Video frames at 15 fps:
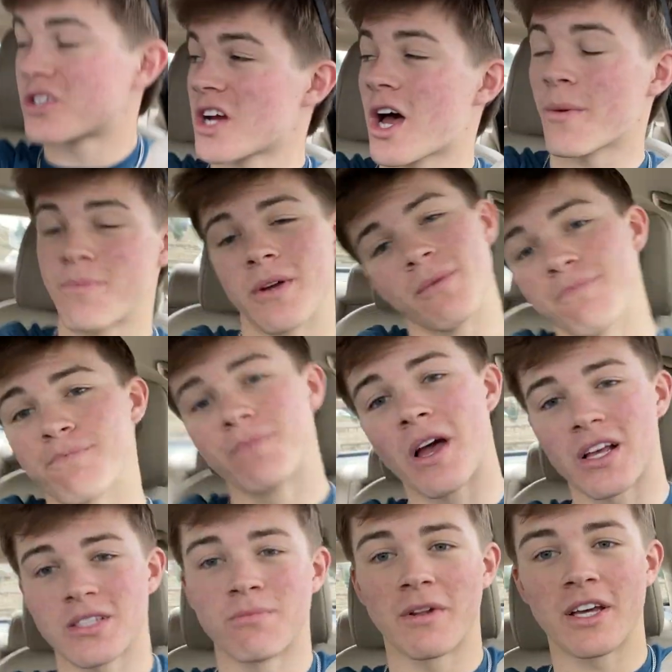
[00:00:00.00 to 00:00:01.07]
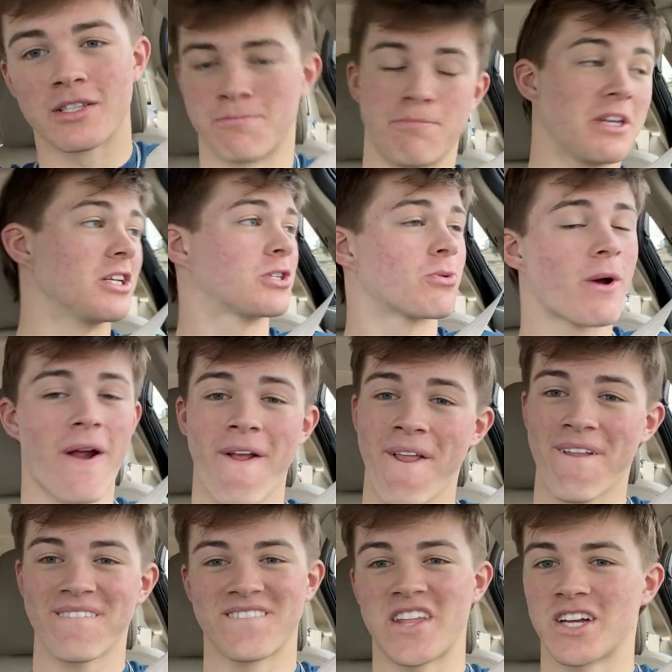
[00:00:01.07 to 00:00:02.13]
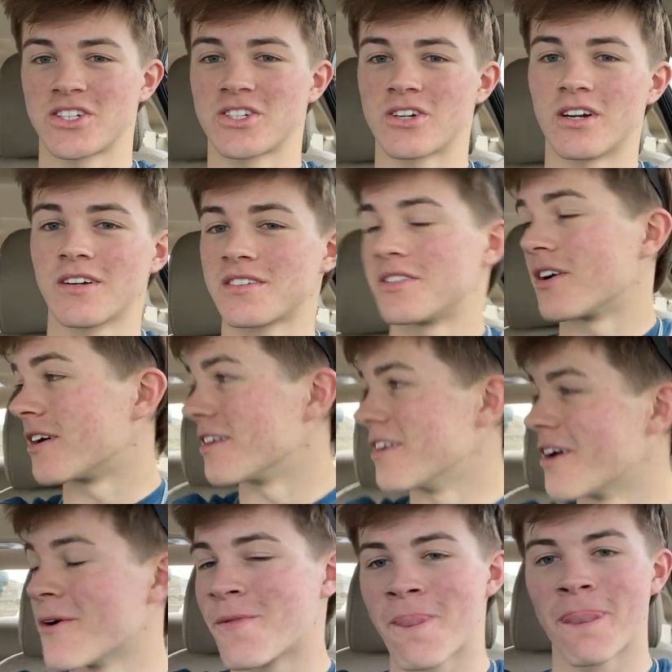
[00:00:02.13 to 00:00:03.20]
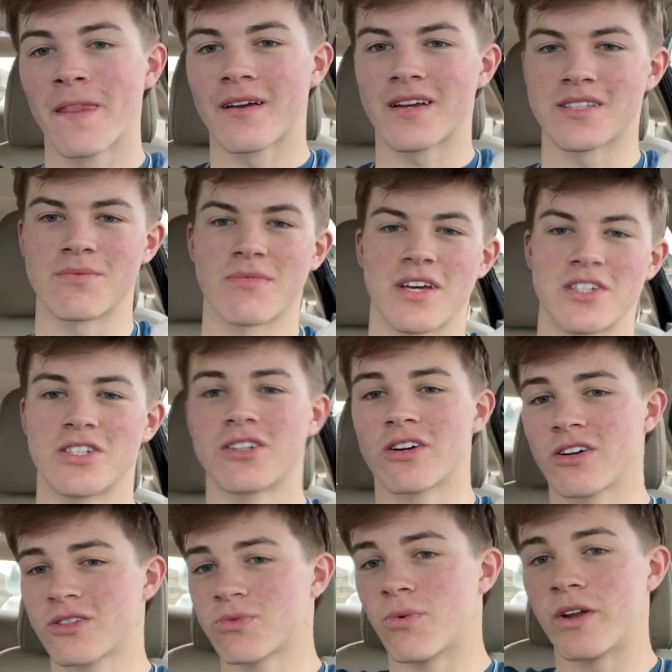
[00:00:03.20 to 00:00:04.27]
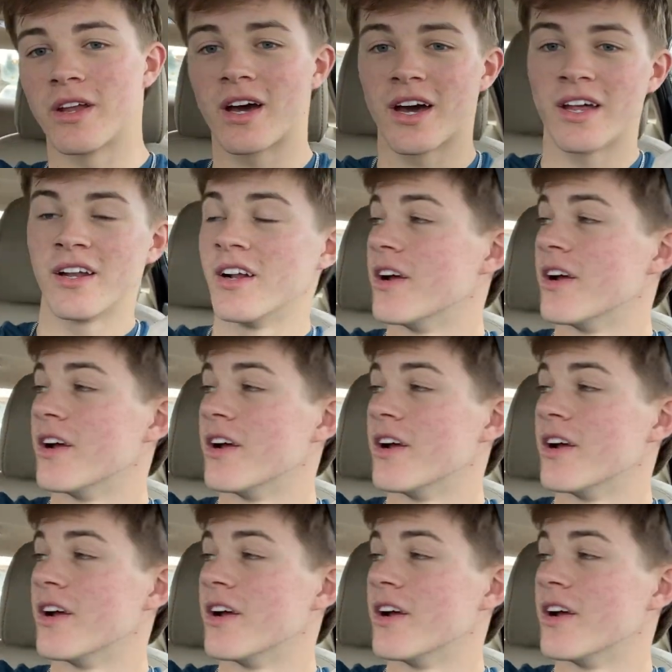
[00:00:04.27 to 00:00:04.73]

shopping, got some nice beach wear, nice trunks, you already know. Got some nice shirts, whatnot.